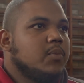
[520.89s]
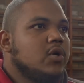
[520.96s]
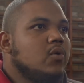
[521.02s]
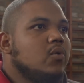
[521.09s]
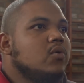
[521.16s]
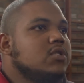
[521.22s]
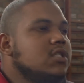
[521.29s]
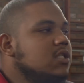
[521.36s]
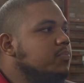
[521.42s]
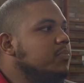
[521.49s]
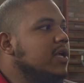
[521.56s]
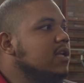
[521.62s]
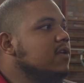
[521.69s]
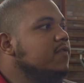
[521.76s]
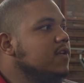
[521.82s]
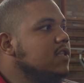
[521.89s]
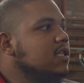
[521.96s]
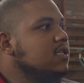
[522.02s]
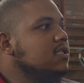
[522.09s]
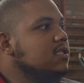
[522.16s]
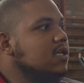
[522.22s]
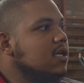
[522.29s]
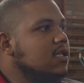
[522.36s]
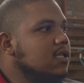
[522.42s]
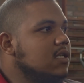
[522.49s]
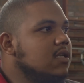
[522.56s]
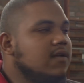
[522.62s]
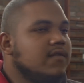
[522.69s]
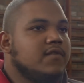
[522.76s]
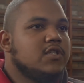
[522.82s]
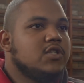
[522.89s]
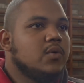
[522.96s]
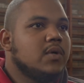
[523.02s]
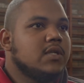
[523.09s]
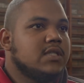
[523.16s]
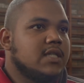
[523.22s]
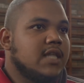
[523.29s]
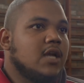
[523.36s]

because it's benefiting certain individuals,